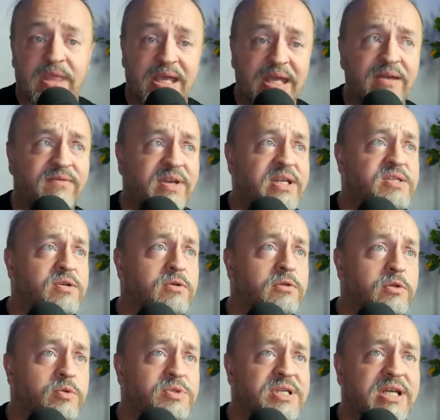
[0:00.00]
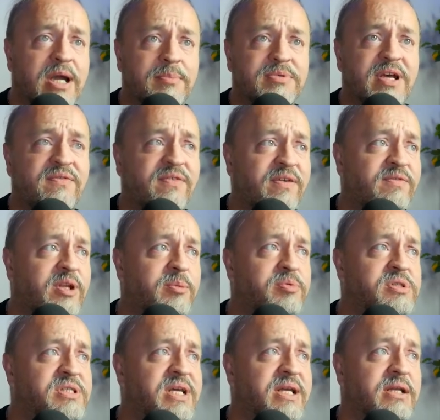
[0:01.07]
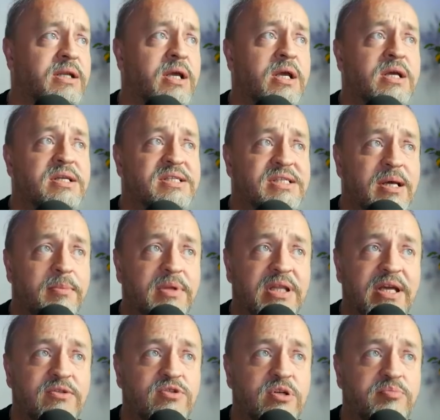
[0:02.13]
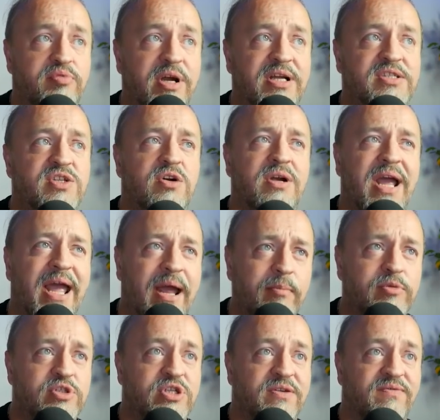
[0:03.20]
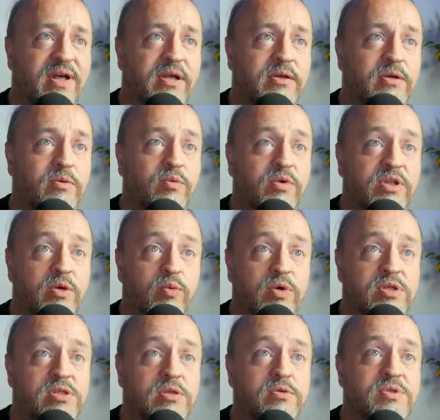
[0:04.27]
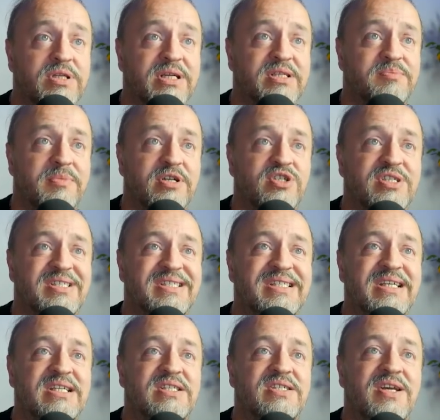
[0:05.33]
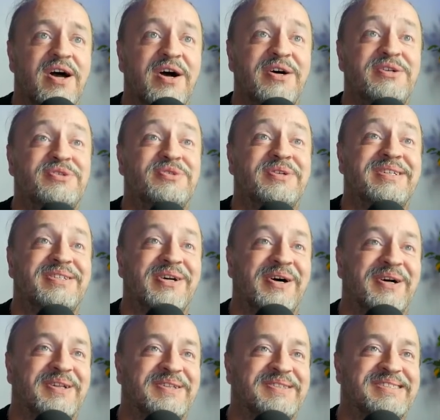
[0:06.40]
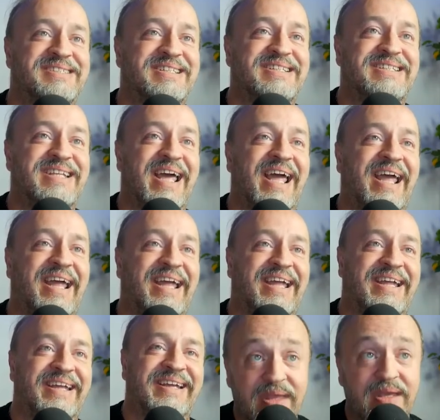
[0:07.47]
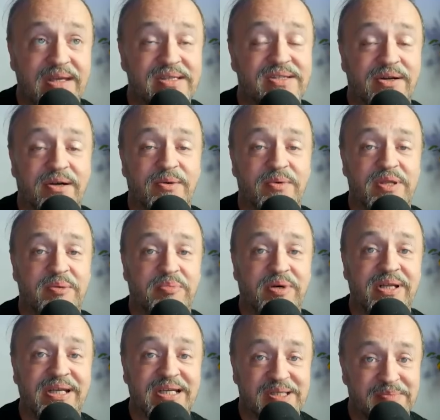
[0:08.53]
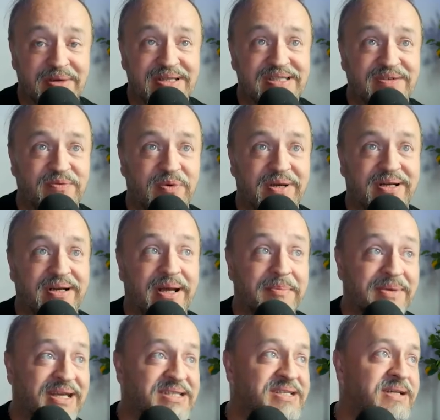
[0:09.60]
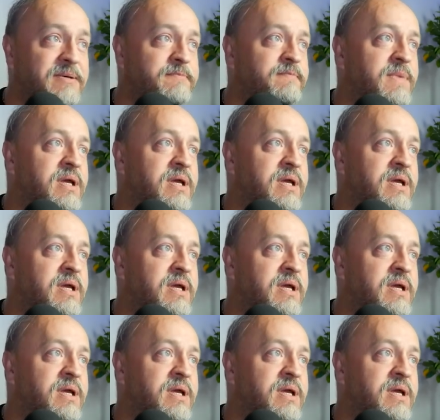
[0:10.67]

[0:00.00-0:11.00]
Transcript: E Vs are losing up to fifty percent. Some electric brands are hemorrhaging value, with the worst losing as much as six hundred dollars a day. You started with a pretty expensive one, I'm guessing.